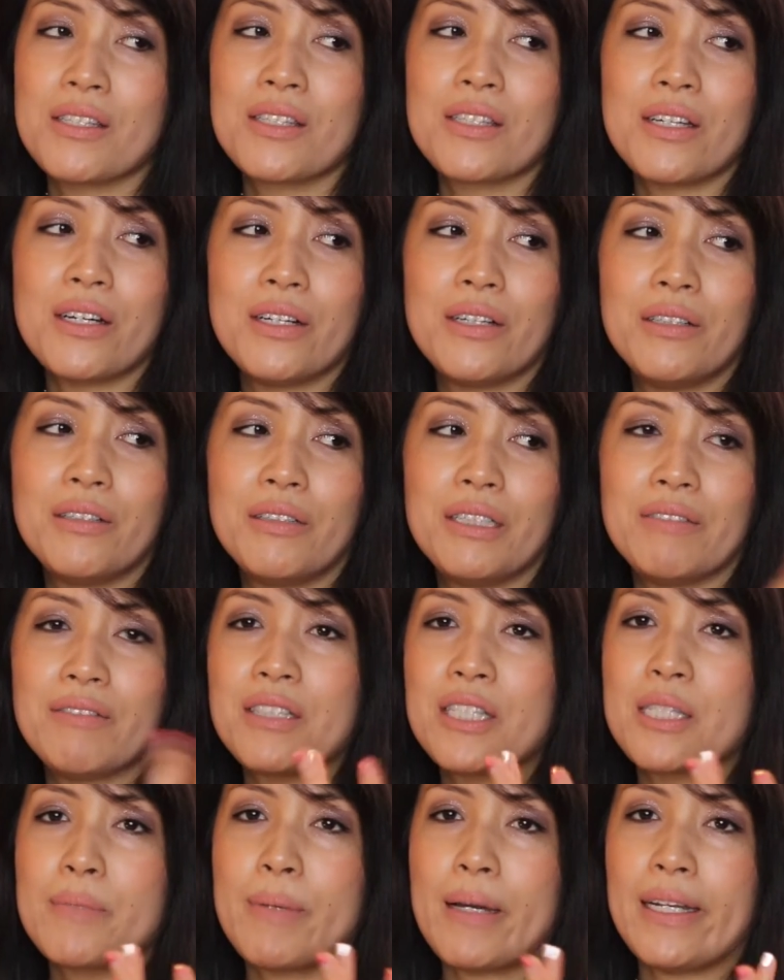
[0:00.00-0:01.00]
so
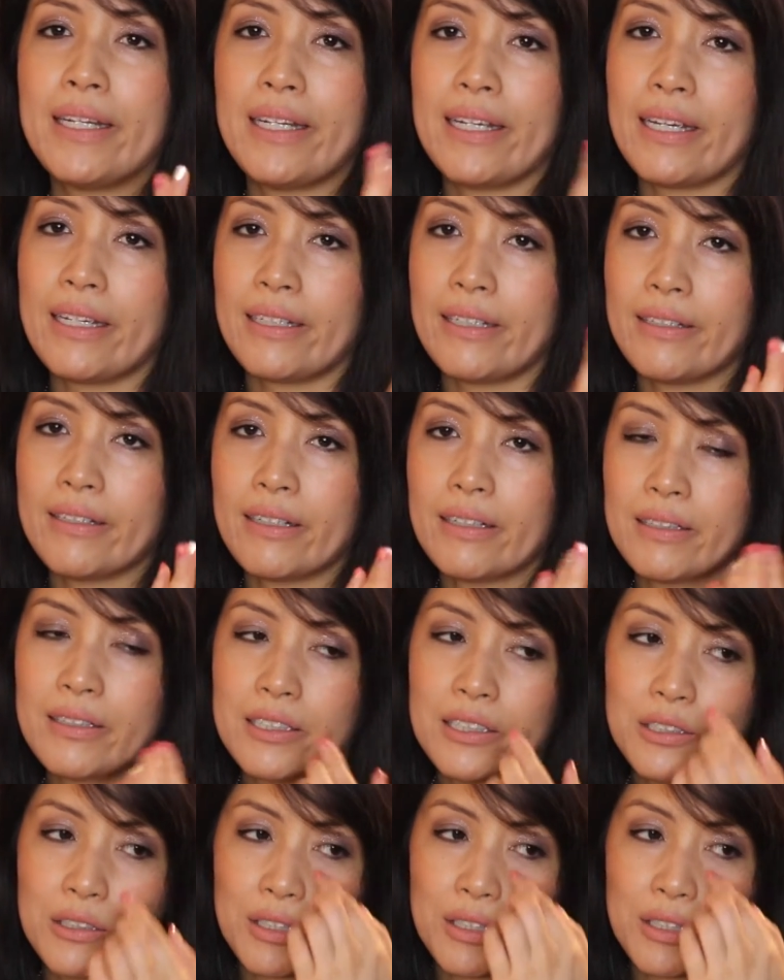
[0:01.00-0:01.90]
even spending $80